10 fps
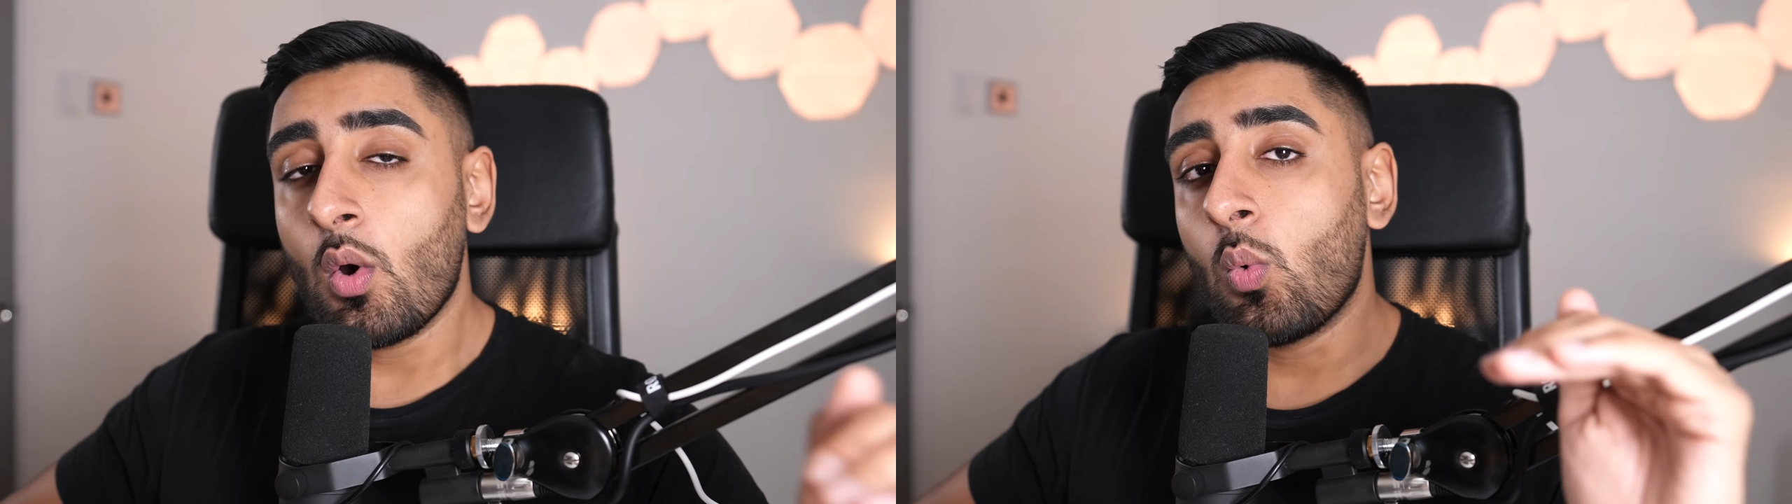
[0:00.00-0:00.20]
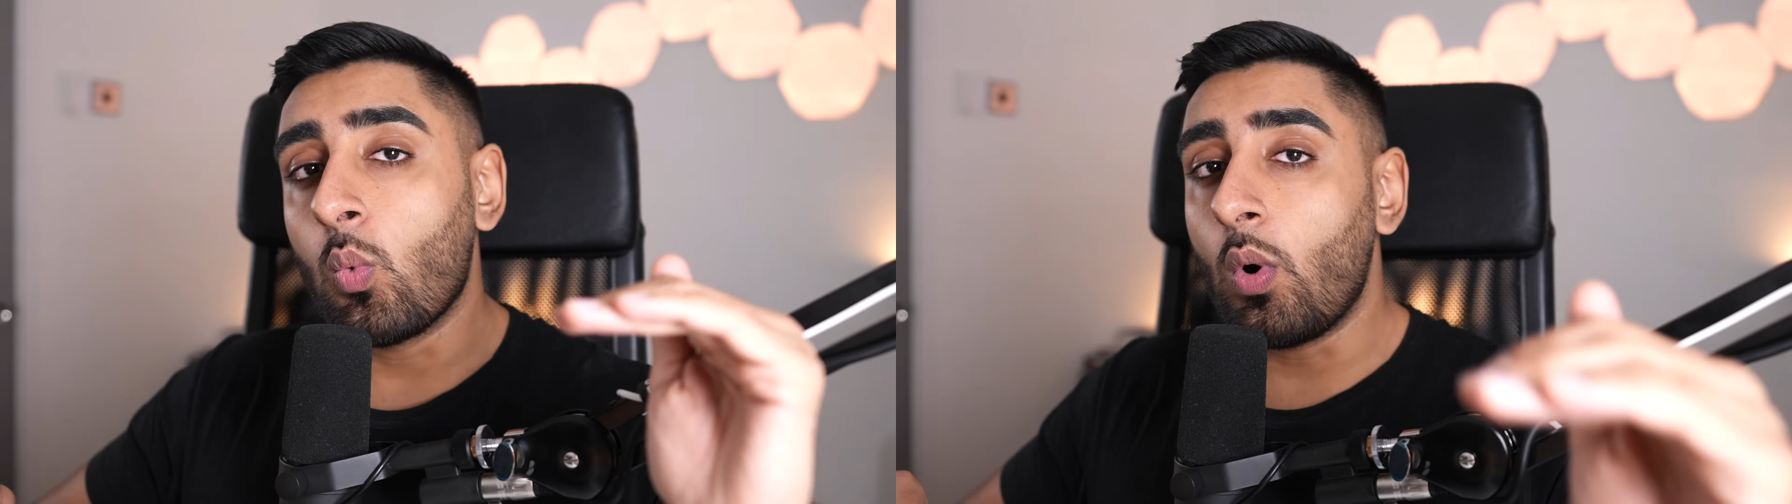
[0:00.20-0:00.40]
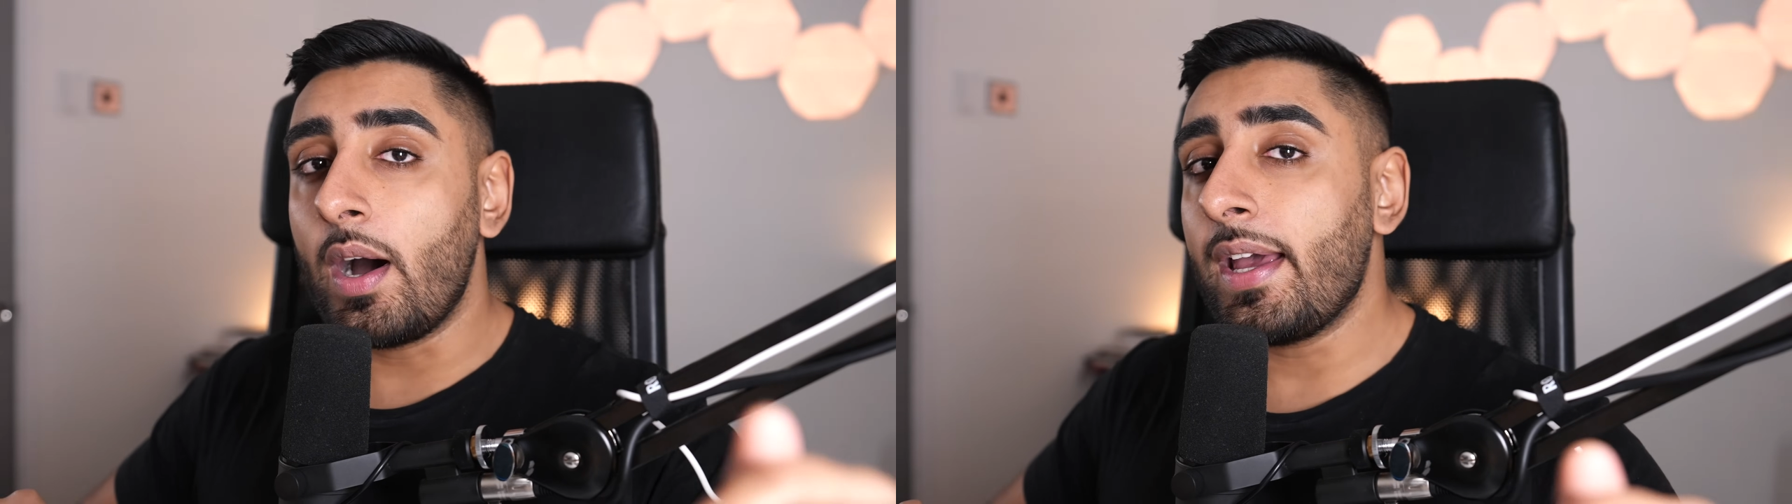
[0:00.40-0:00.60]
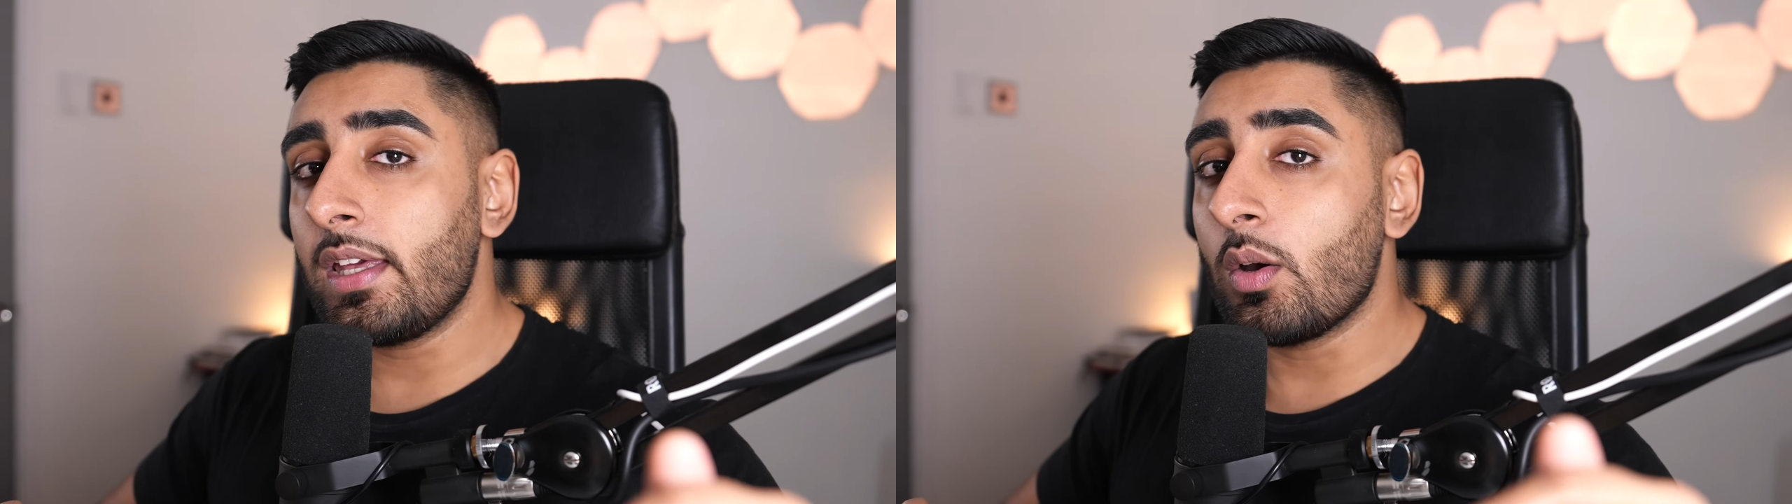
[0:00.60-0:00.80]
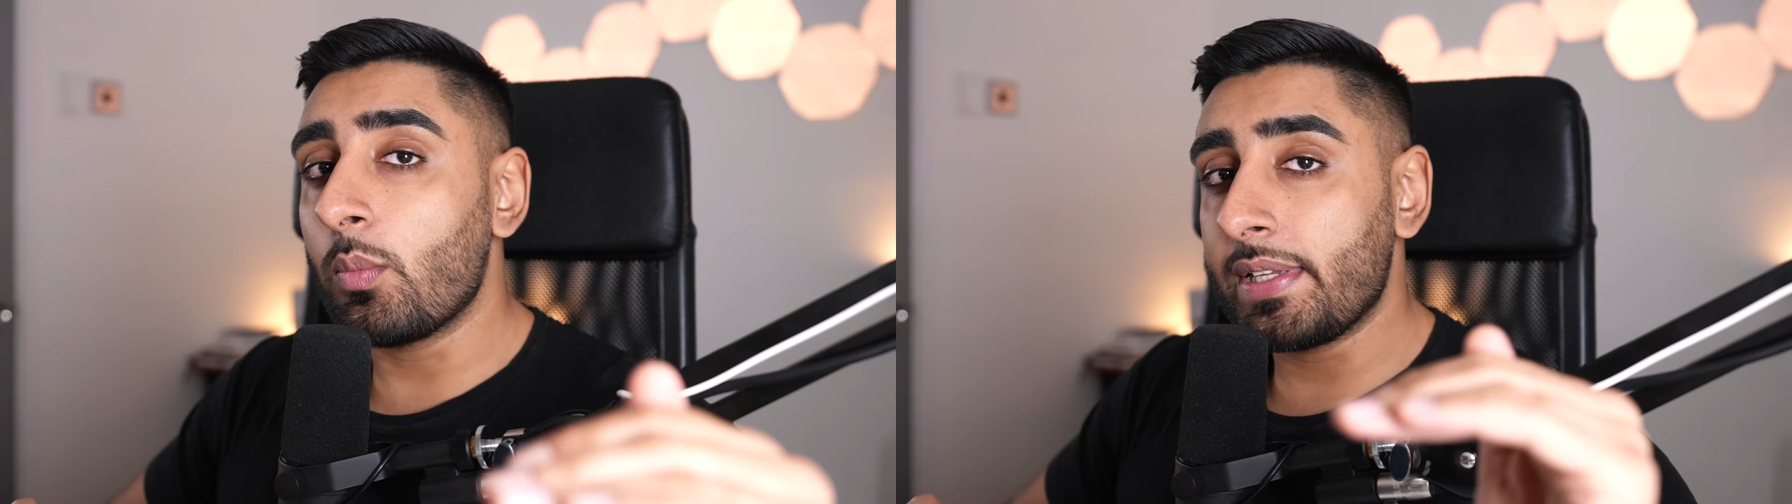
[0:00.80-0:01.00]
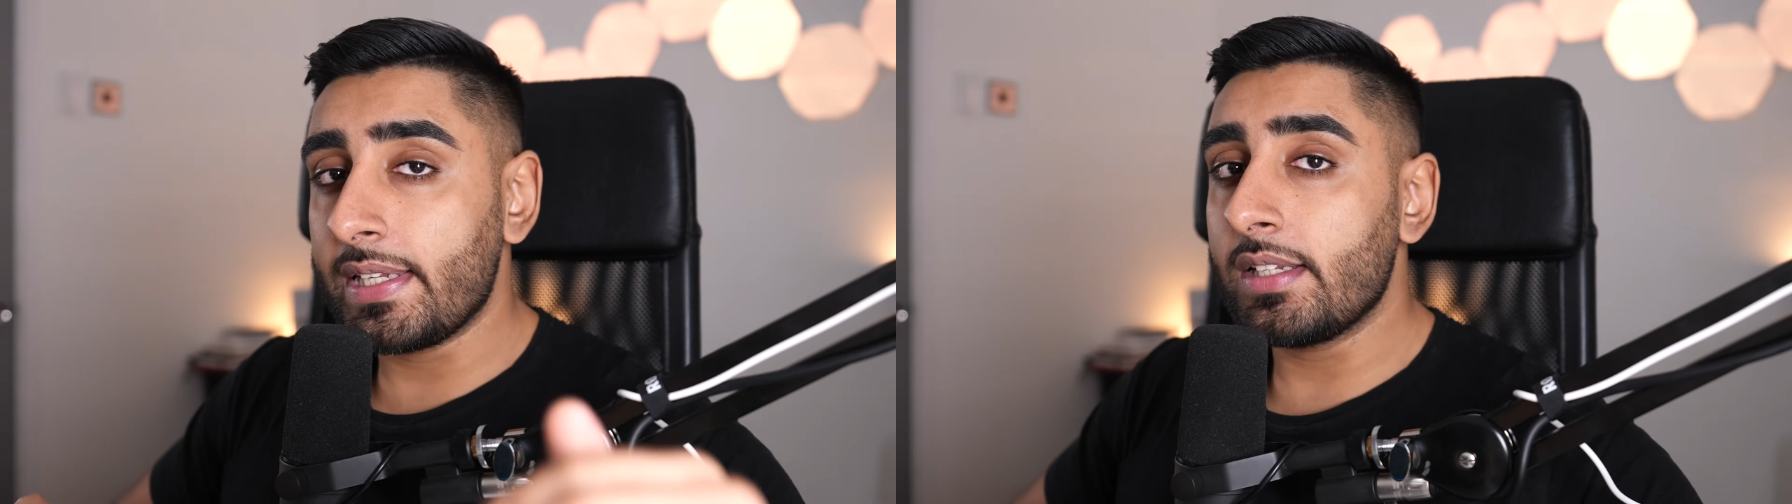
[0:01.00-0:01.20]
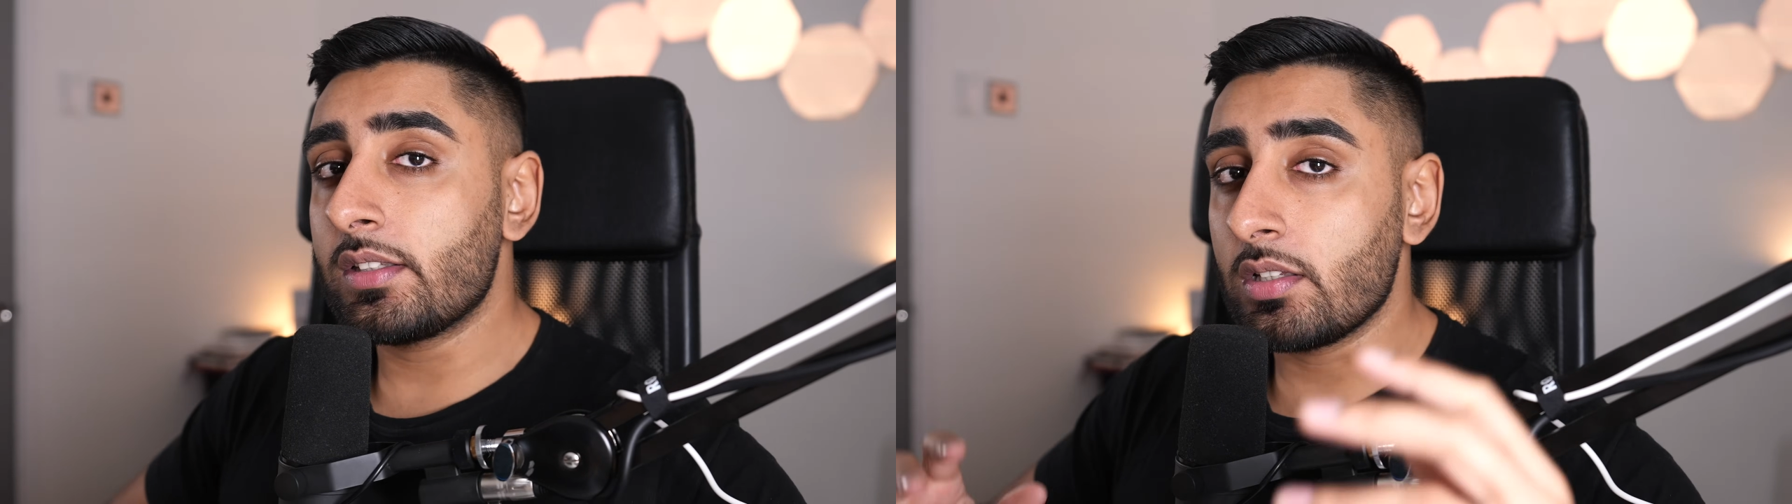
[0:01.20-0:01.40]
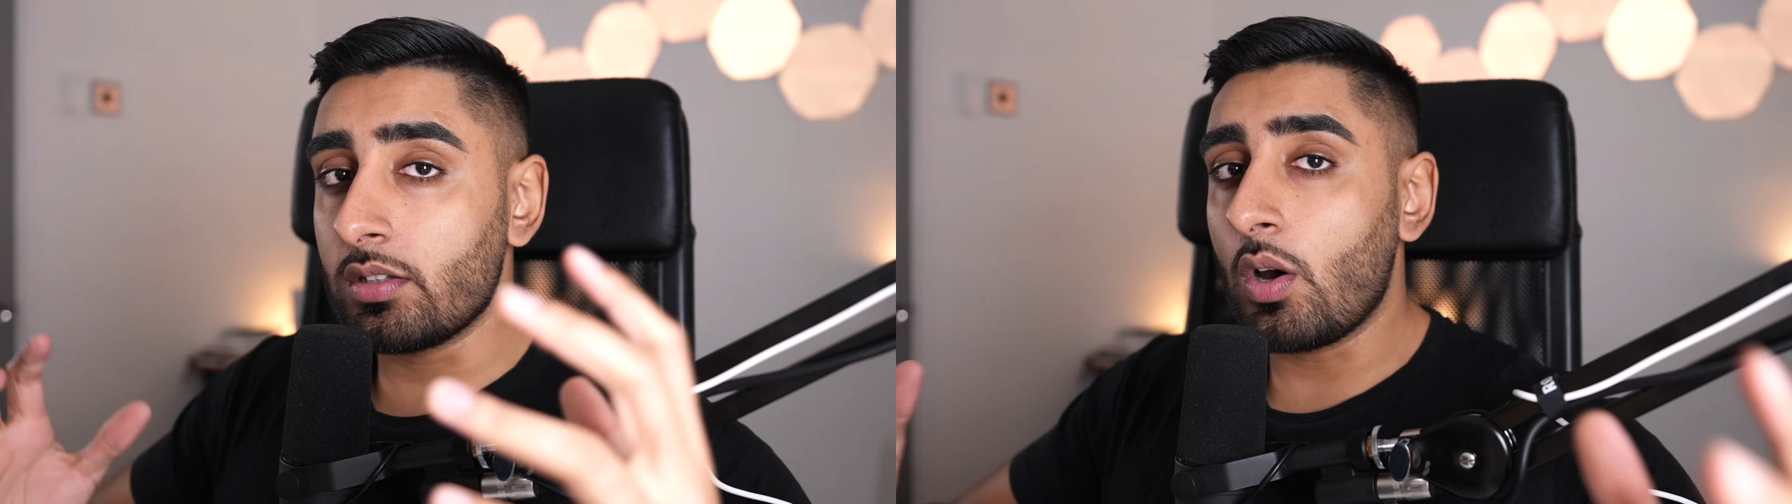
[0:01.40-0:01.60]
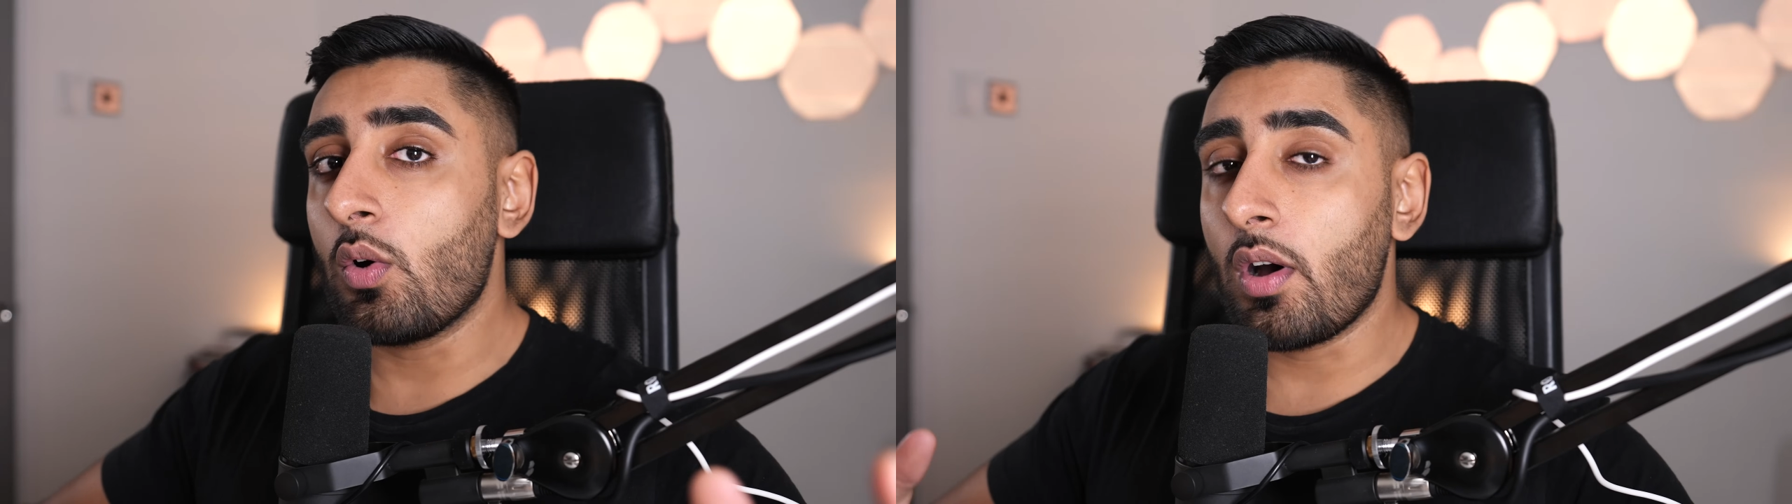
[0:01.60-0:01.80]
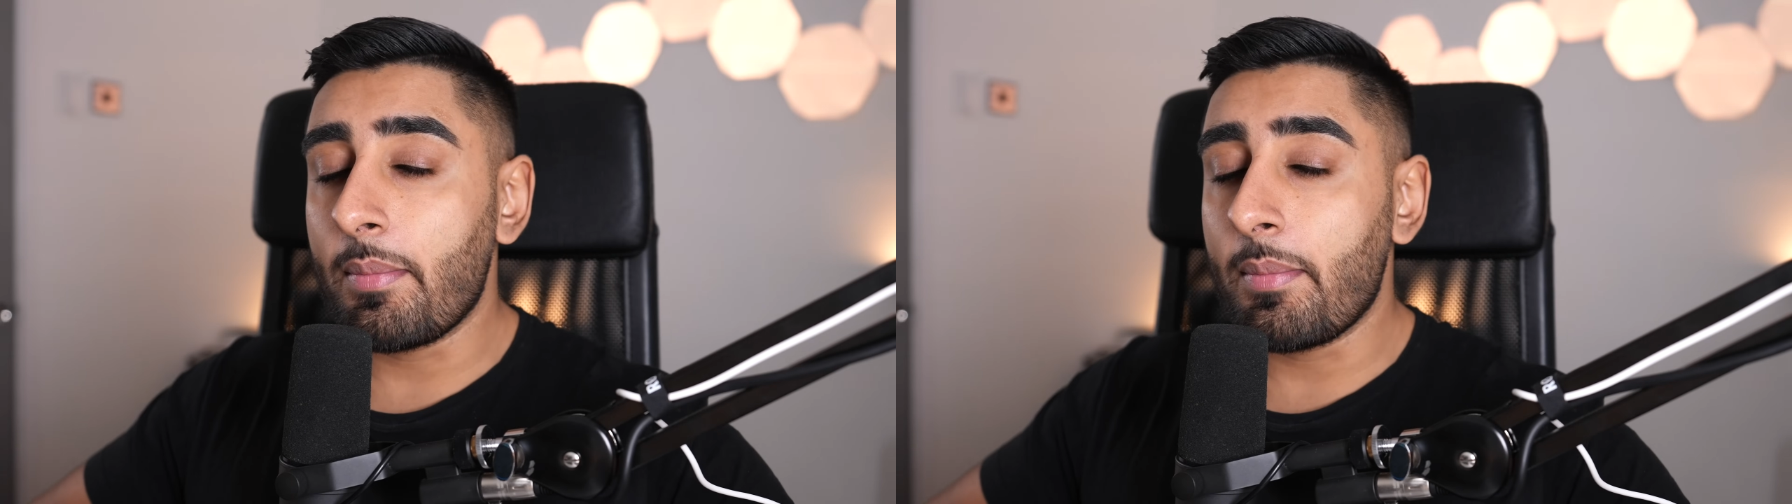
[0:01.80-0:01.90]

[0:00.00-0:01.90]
why we need to know